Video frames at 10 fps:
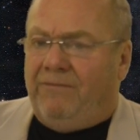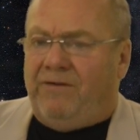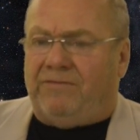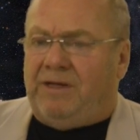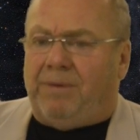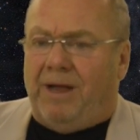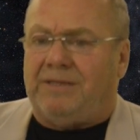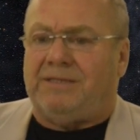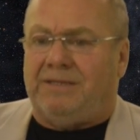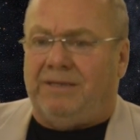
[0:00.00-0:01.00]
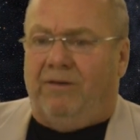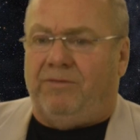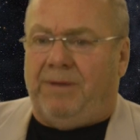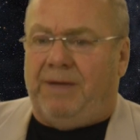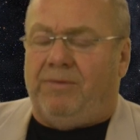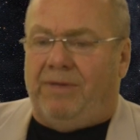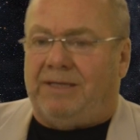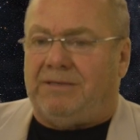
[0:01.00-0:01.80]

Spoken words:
50 plus of the people there.